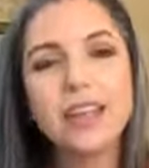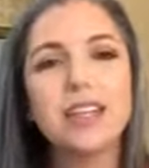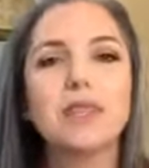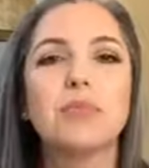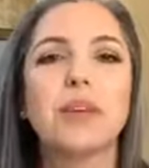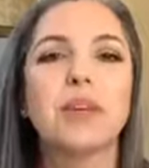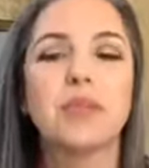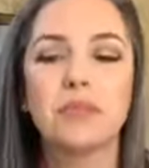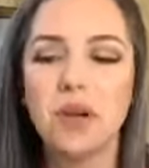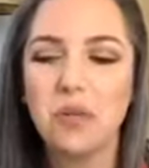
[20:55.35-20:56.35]
then bring
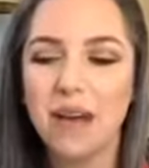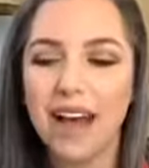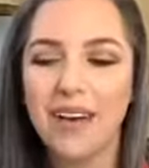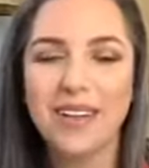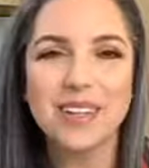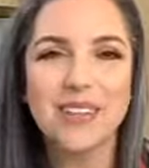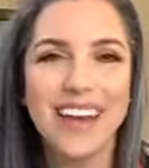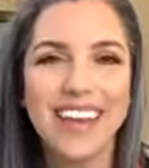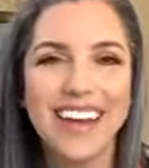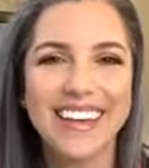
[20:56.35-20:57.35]
your aroma out and try
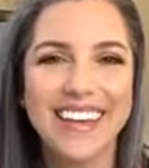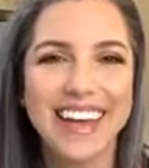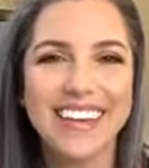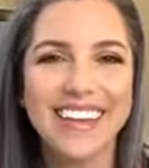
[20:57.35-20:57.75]
that again.